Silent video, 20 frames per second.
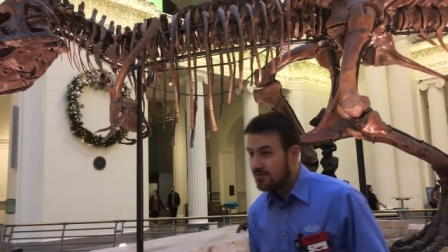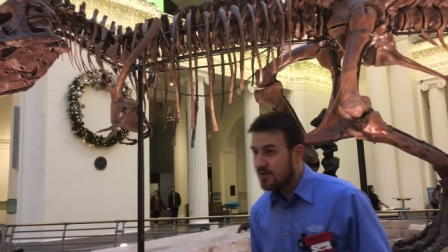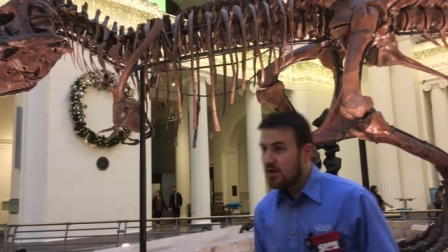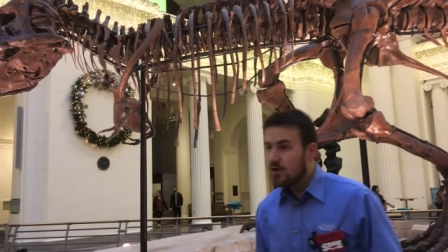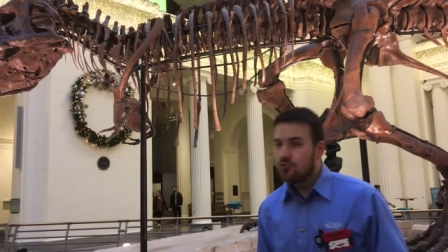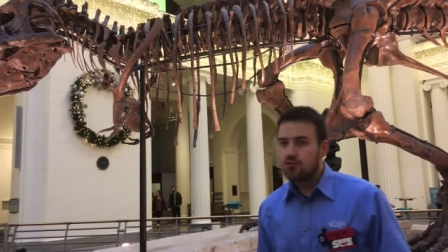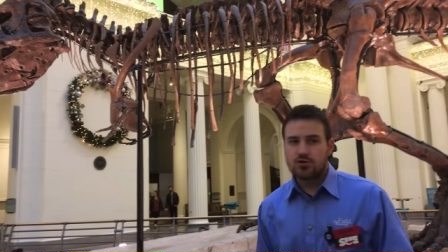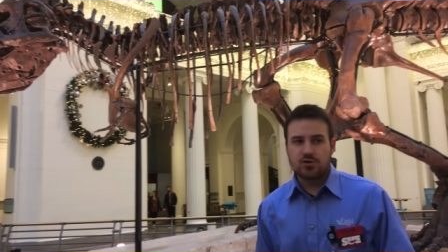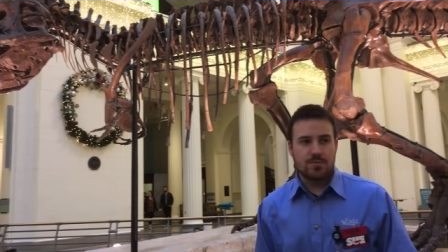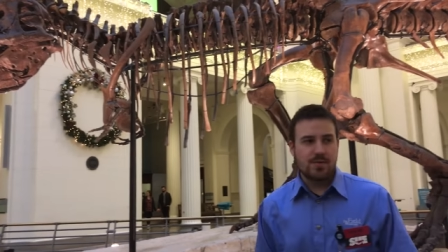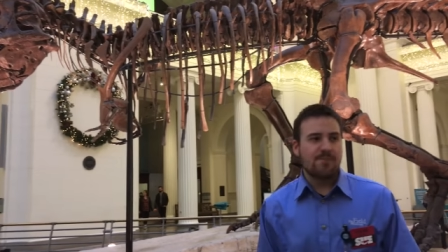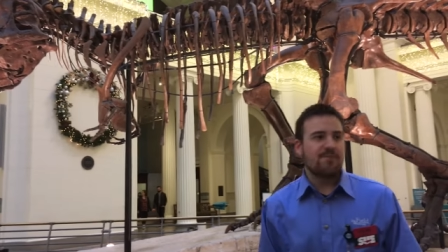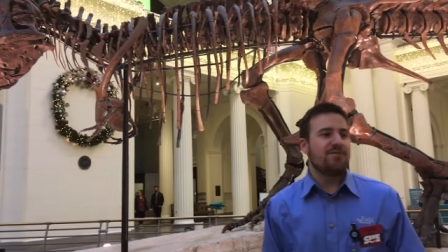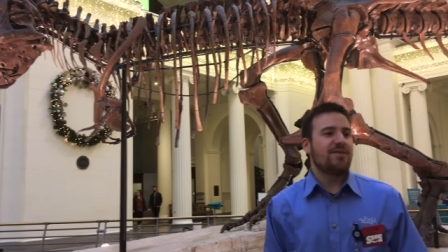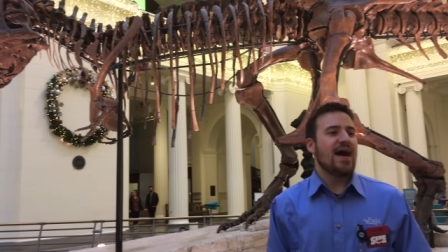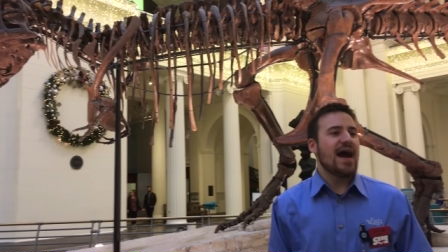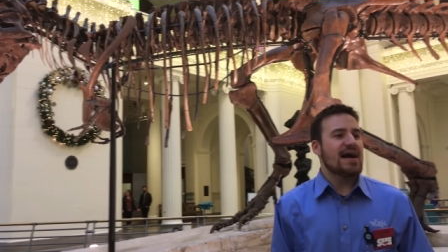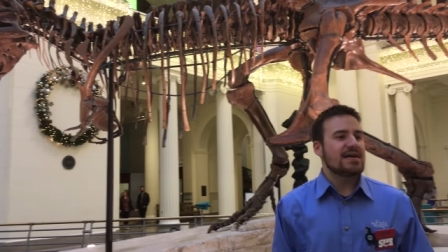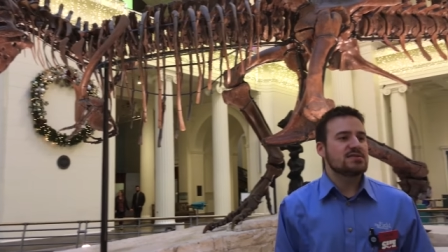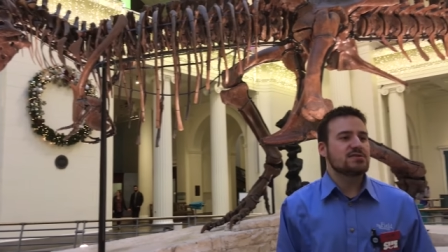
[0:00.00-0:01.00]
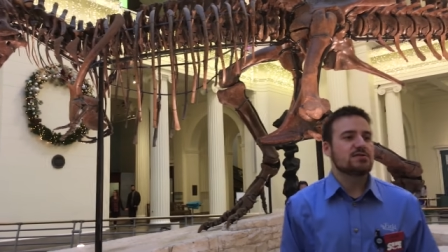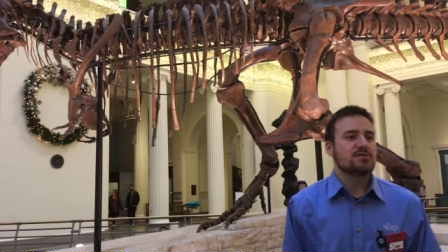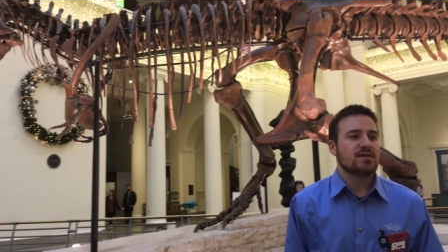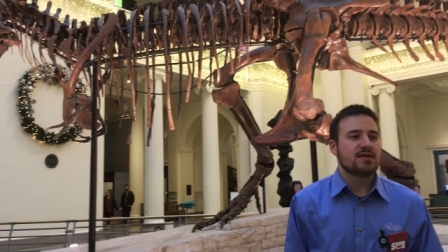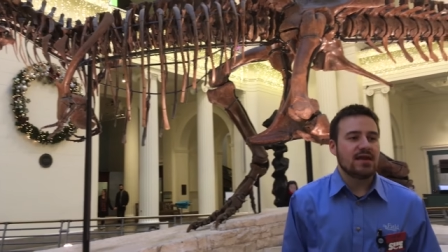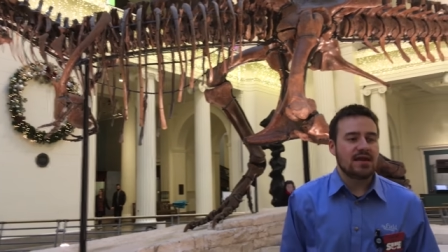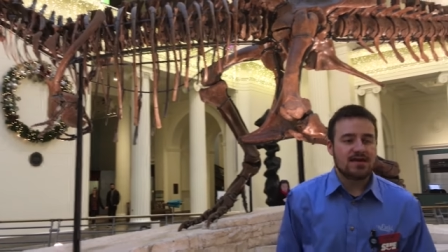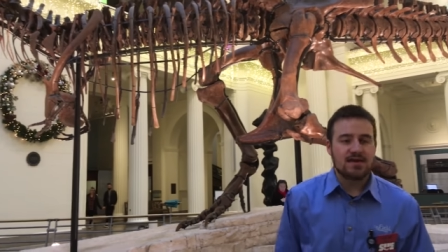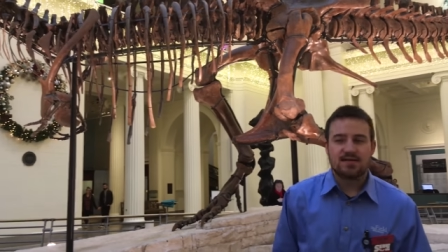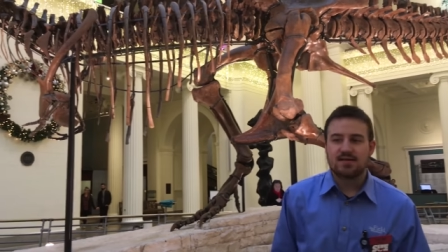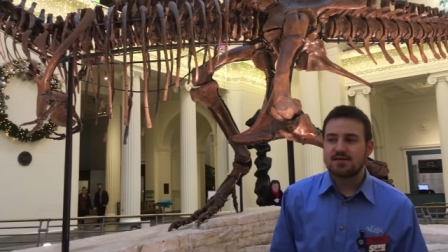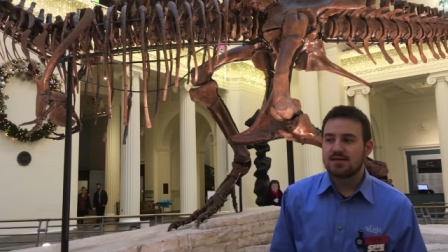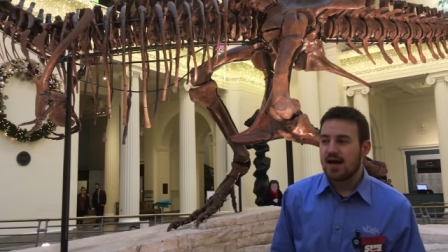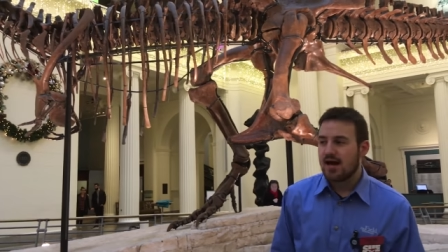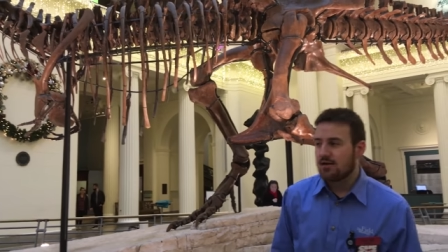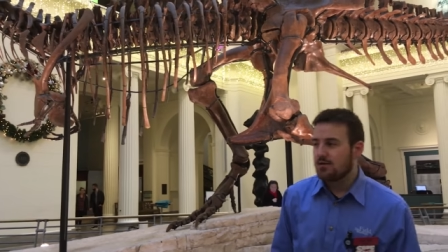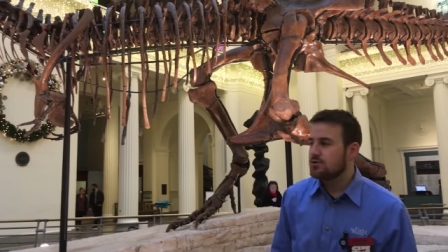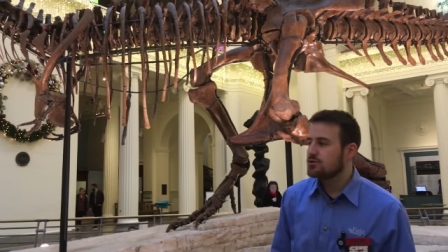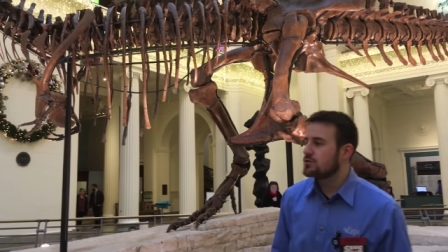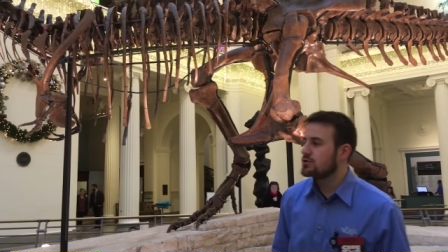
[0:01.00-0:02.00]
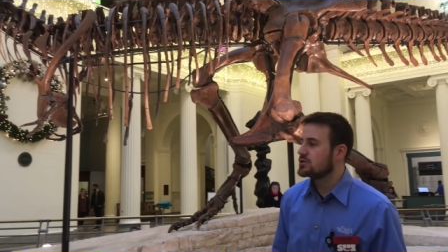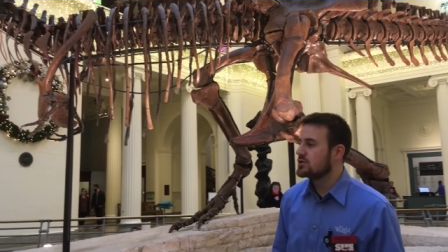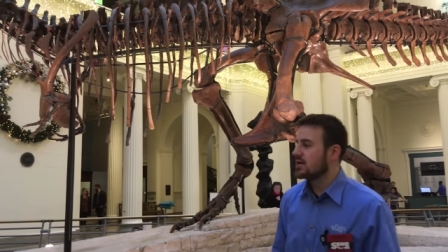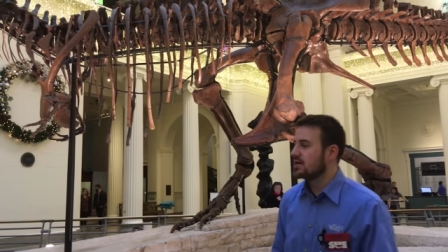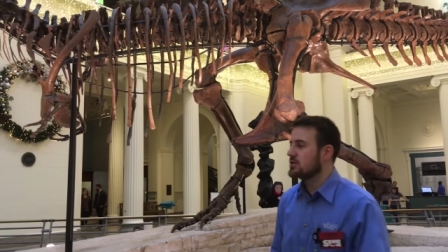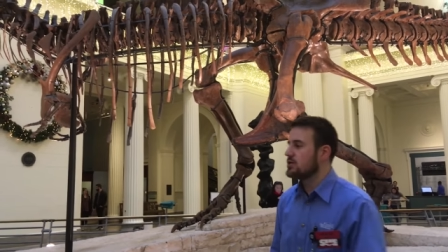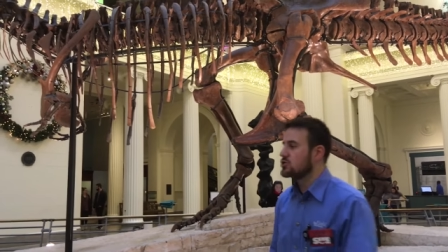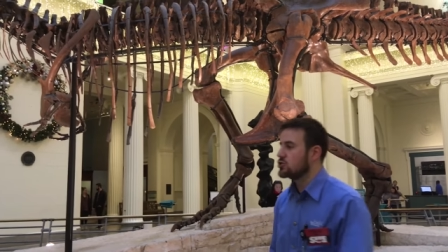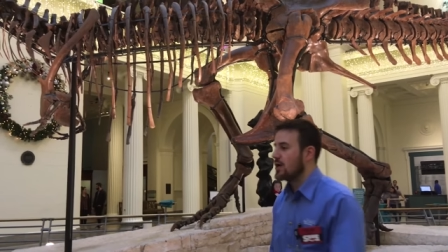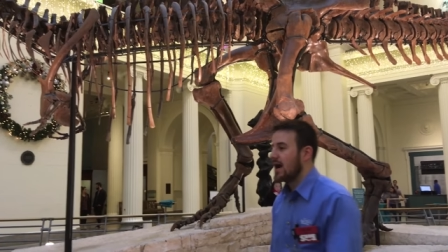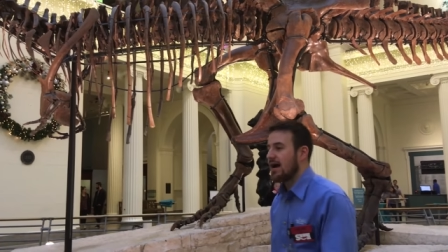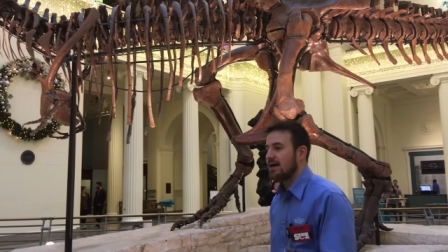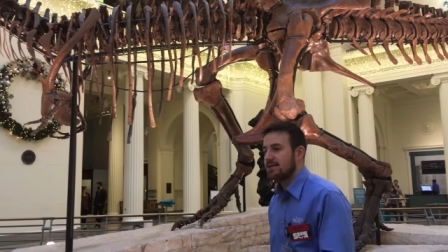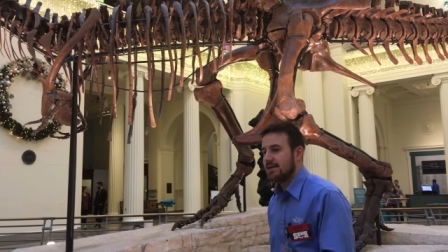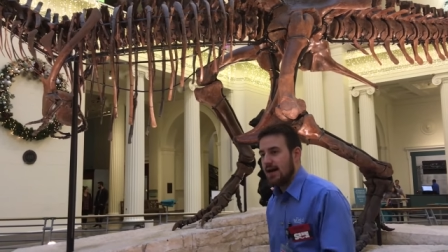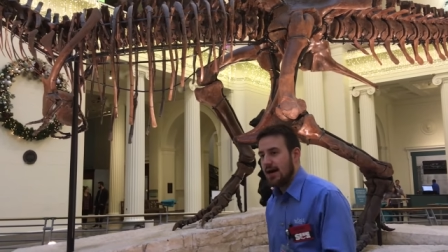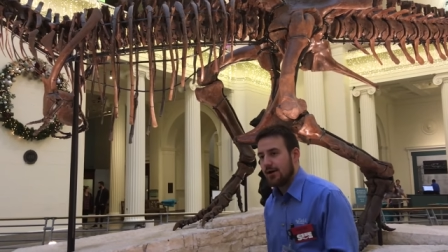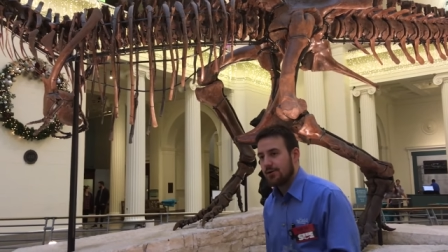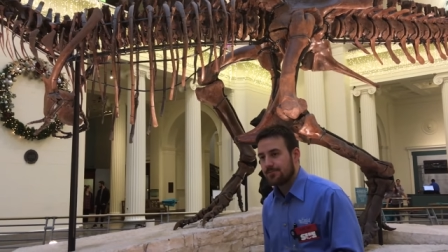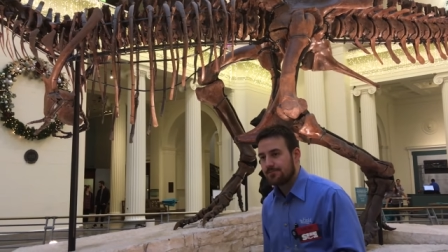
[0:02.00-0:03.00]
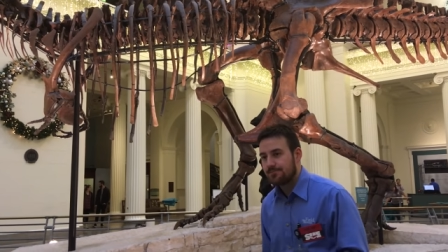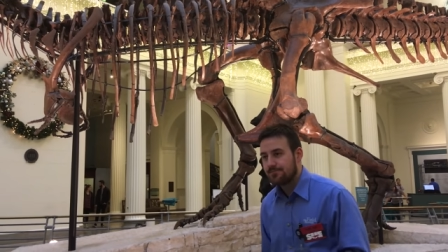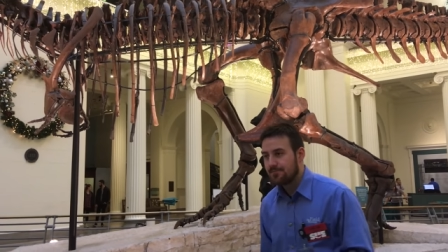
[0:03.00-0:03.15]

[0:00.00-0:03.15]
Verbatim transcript: which would have been faster than any of the dinosaurs she had to track down.